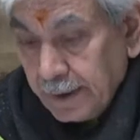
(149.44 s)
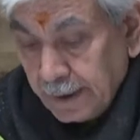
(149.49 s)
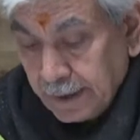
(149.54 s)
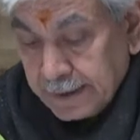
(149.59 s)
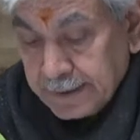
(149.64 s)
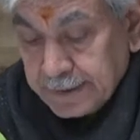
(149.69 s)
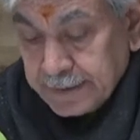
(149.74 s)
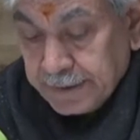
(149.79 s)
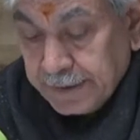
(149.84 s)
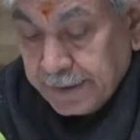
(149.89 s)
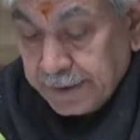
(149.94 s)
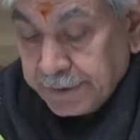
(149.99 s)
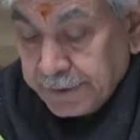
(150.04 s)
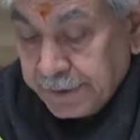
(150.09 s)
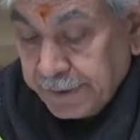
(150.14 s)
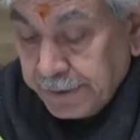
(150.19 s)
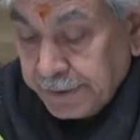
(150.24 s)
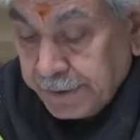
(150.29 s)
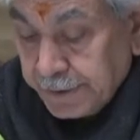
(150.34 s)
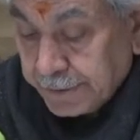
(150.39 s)
Ancient
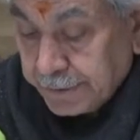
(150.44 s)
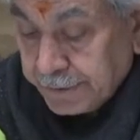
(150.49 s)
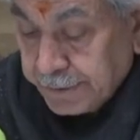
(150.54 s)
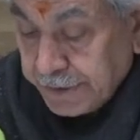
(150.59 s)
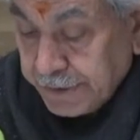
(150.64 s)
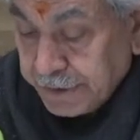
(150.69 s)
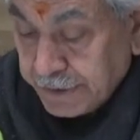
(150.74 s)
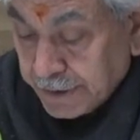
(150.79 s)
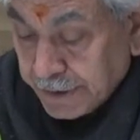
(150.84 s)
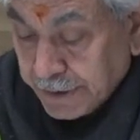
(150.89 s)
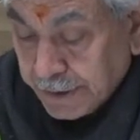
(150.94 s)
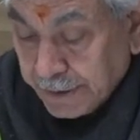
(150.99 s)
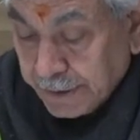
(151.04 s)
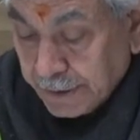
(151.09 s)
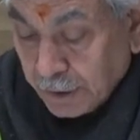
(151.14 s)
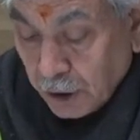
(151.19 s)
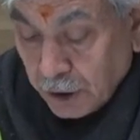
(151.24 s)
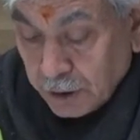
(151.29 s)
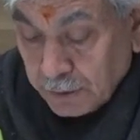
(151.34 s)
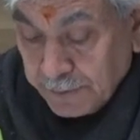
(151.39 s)
Indian teacher and
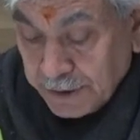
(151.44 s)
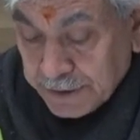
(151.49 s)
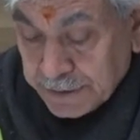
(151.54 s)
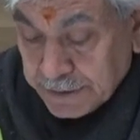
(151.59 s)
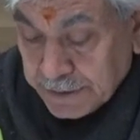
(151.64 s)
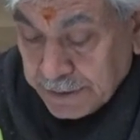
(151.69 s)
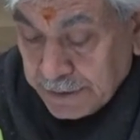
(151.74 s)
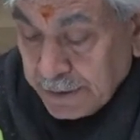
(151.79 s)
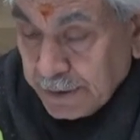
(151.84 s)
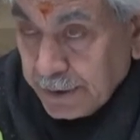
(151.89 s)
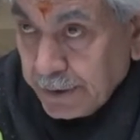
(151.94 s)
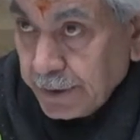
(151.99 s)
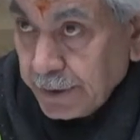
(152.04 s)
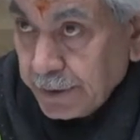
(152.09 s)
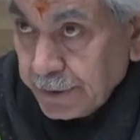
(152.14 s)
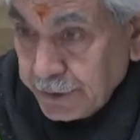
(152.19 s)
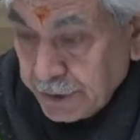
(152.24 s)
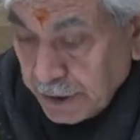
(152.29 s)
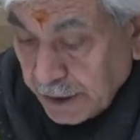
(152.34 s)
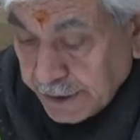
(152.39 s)
economist
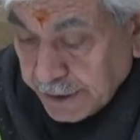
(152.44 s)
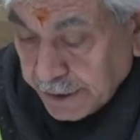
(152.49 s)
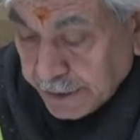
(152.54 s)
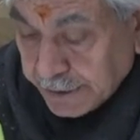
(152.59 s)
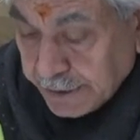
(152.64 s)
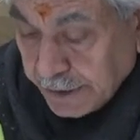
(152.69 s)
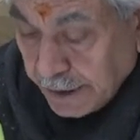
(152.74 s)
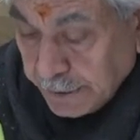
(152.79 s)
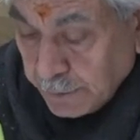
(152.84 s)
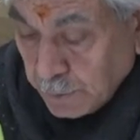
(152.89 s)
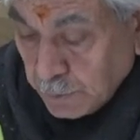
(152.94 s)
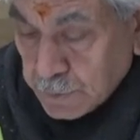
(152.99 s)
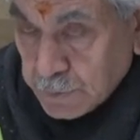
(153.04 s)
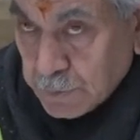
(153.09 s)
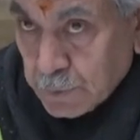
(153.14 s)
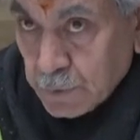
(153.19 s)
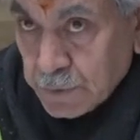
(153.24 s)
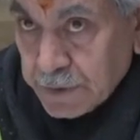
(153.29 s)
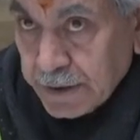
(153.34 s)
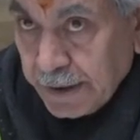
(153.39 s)
Chanakya used
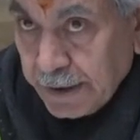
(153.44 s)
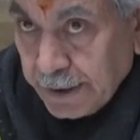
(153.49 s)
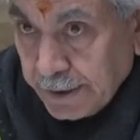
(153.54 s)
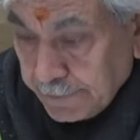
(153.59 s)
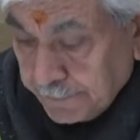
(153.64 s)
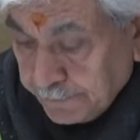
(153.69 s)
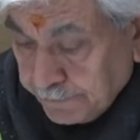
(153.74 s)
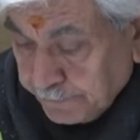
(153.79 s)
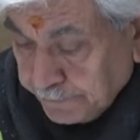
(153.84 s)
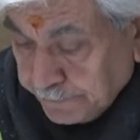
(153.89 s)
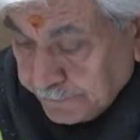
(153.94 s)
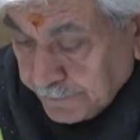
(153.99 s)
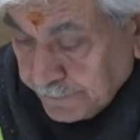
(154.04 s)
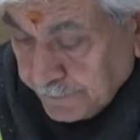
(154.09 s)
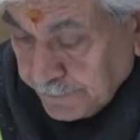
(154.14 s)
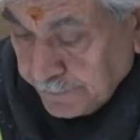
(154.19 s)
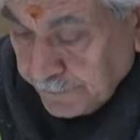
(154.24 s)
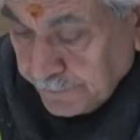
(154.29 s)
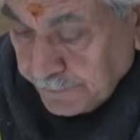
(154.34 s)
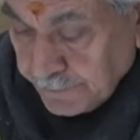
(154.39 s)
to say,
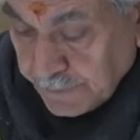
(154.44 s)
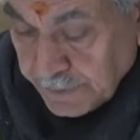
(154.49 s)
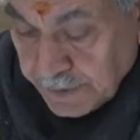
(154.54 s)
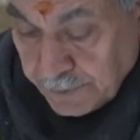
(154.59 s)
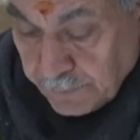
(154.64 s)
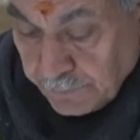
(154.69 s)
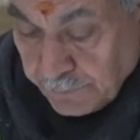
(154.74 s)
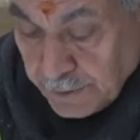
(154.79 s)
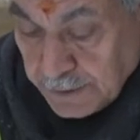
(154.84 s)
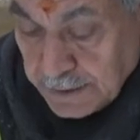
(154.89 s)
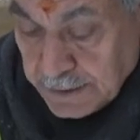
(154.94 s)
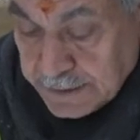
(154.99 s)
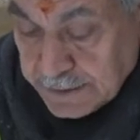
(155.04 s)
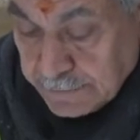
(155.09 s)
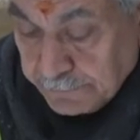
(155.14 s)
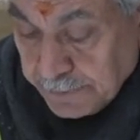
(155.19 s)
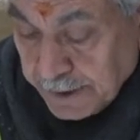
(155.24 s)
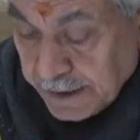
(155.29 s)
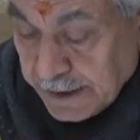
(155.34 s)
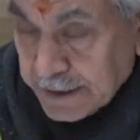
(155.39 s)
the world's
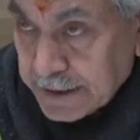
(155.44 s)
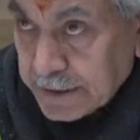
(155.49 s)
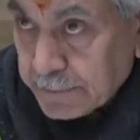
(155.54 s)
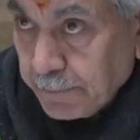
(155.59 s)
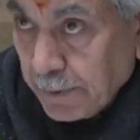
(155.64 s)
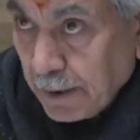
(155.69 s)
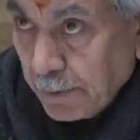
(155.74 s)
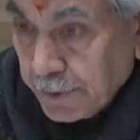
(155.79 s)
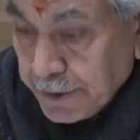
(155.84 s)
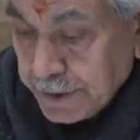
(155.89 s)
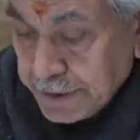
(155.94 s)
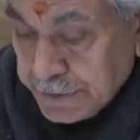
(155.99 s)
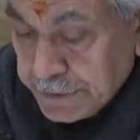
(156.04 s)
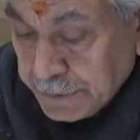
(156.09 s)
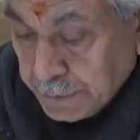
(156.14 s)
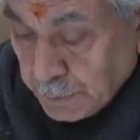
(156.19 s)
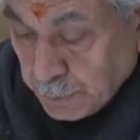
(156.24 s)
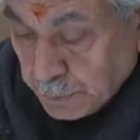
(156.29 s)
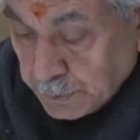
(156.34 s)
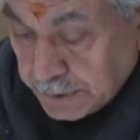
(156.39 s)
biggest power is
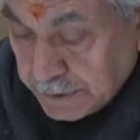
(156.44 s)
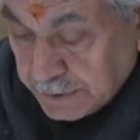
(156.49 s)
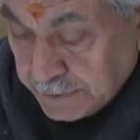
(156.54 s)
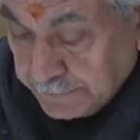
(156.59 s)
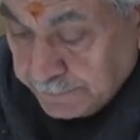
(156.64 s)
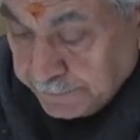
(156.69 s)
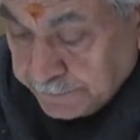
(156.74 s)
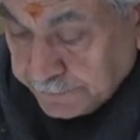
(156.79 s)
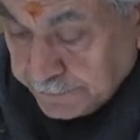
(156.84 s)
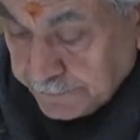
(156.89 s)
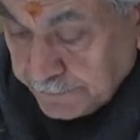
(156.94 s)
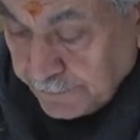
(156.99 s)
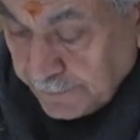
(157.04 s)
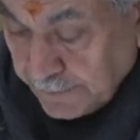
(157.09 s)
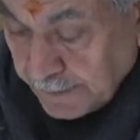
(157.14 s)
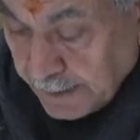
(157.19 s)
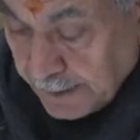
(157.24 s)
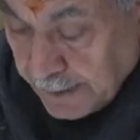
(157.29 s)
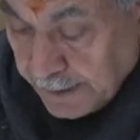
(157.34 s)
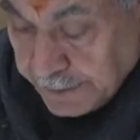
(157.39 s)
youth,
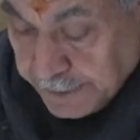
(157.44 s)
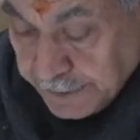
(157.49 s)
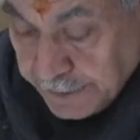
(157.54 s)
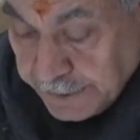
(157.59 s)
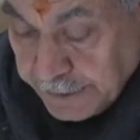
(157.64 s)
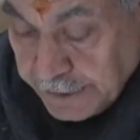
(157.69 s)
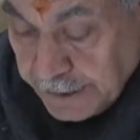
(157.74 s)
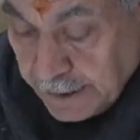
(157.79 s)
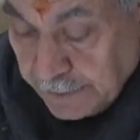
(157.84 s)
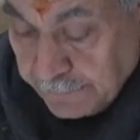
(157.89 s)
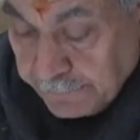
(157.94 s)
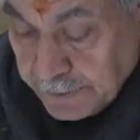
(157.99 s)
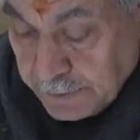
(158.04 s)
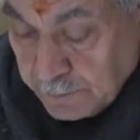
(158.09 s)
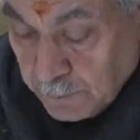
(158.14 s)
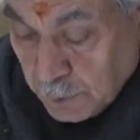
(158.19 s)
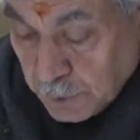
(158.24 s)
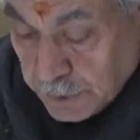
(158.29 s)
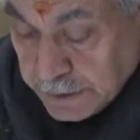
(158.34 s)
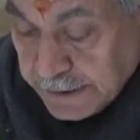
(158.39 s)
and India, with
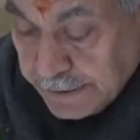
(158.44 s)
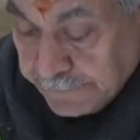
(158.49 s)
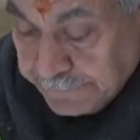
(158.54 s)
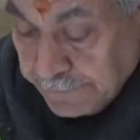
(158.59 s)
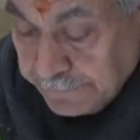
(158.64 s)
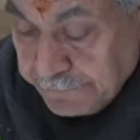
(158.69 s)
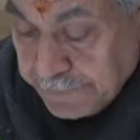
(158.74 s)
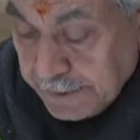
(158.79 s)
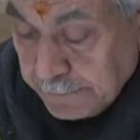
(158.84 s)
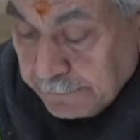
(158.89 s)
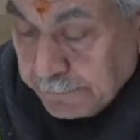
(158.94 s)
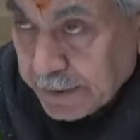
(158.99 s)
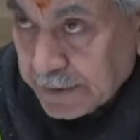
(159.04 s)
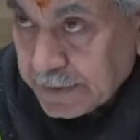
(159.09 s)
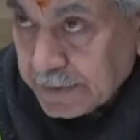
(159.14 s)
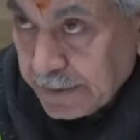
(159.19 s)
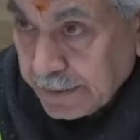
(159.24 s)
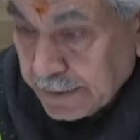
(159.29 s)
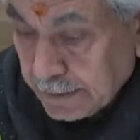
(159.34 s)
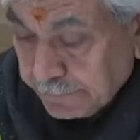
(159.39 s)
more than
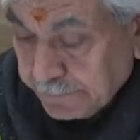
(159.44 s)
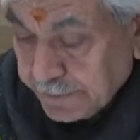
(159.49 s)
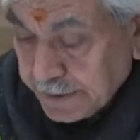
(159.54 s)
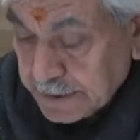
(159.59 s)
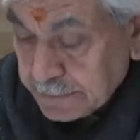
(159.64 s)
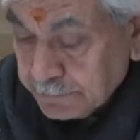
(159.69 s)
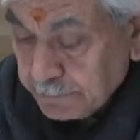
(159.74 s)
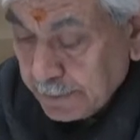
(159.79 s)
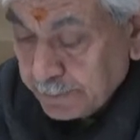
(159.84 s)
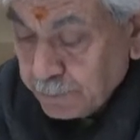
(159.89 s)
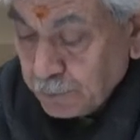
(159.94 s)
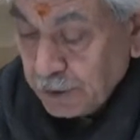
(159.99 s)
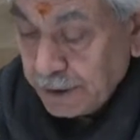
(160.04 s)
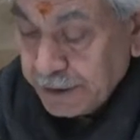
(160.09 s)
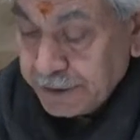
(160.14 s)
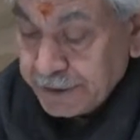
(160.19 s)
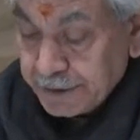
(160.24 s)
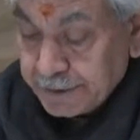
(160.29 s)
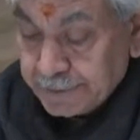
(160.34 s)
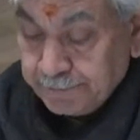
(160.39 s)
50% of its
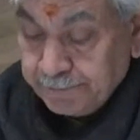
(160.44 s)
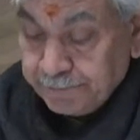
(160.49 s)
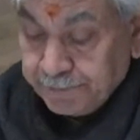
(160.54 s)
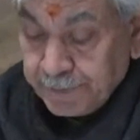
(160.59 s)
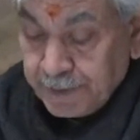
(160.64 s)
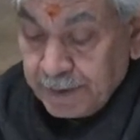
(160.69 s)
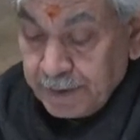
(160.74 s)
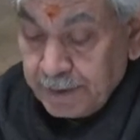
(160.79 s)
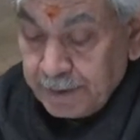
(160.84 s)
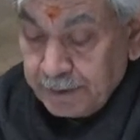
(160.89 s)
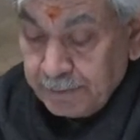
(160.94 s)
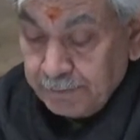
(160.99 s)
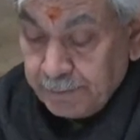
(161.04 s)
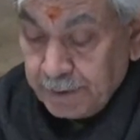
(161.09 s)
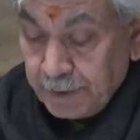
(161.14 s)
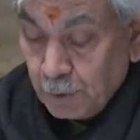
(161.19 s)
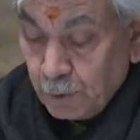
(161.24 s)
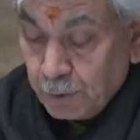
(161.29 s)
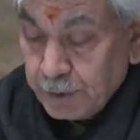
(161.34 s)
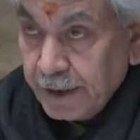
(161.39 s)
population
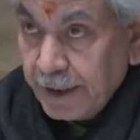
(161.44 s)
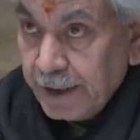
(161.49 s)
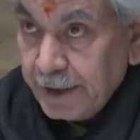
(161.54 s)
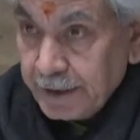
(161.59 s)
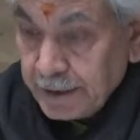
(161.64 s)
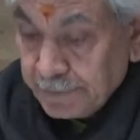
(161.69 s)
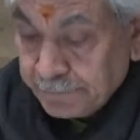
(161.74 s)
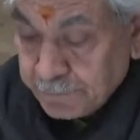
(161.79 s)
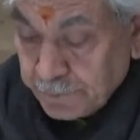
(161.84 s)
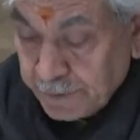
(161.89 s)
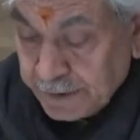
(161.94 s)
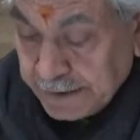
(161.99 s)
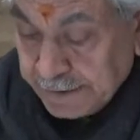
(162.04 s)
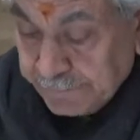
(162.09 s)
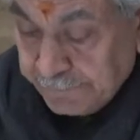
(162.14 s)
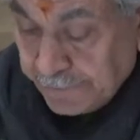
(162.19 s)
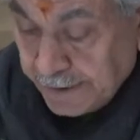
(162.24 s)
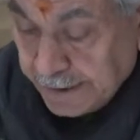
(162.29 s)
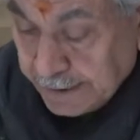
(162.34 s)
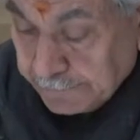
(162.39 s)
below the age of
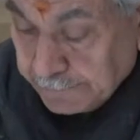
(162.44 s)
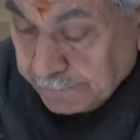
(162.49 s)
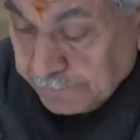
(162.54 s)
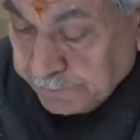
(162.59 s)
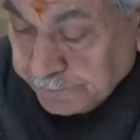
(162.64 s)
25